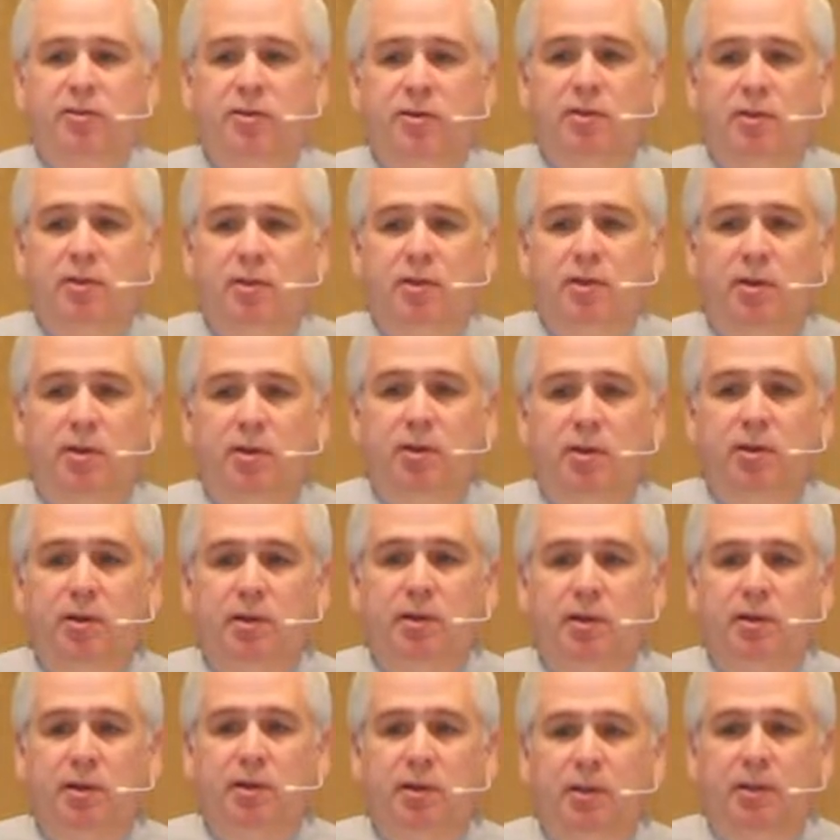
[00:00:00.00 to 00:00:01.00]

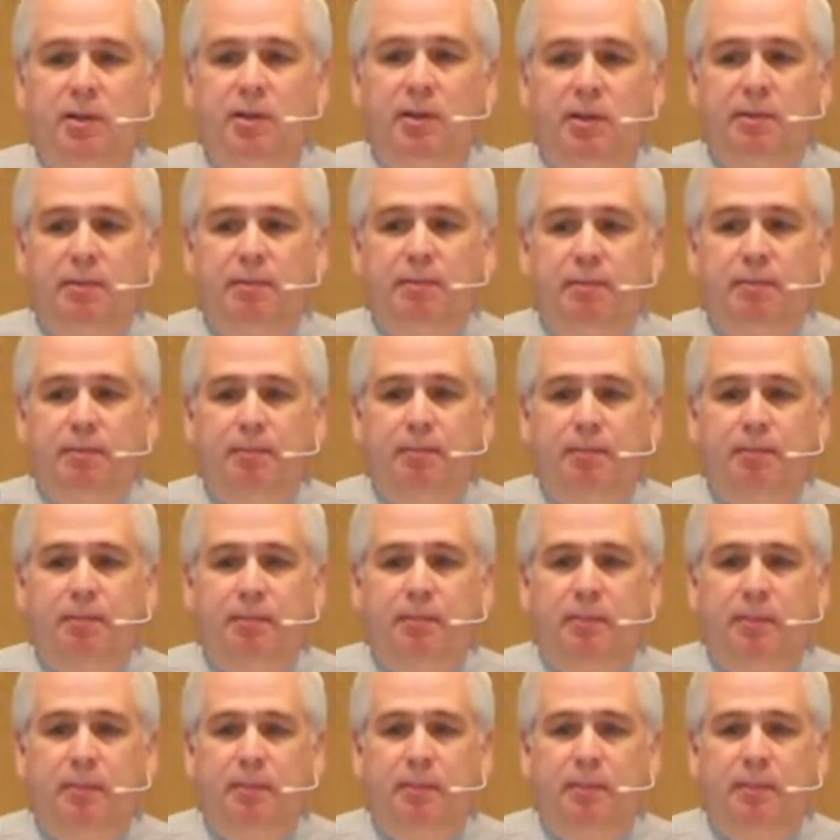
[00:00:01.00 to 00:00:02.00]

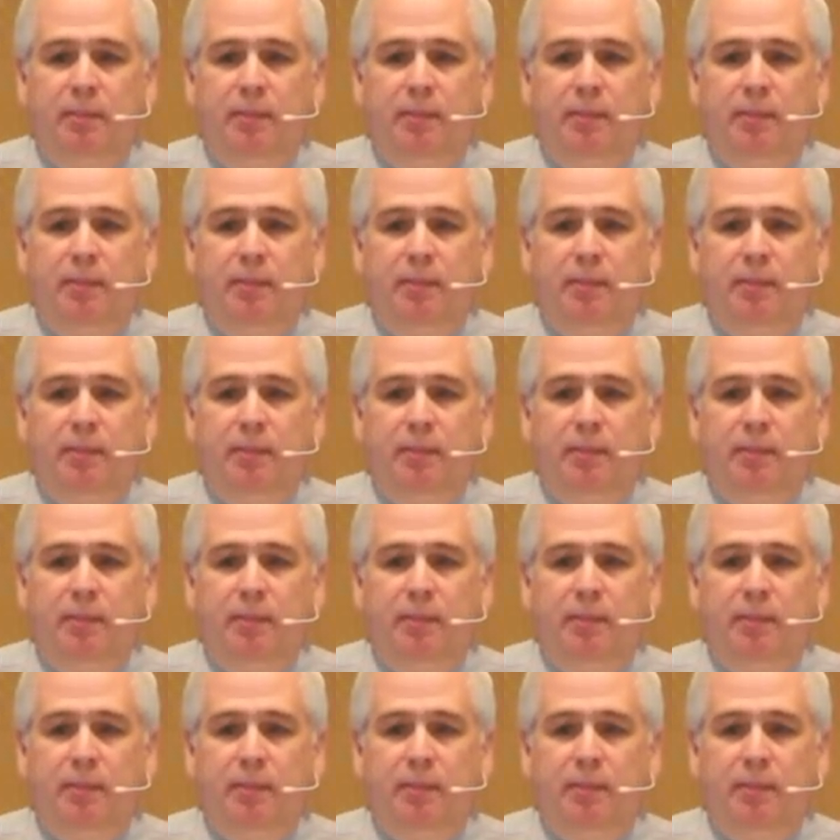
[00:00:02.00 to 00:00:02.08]
Nobody speaks.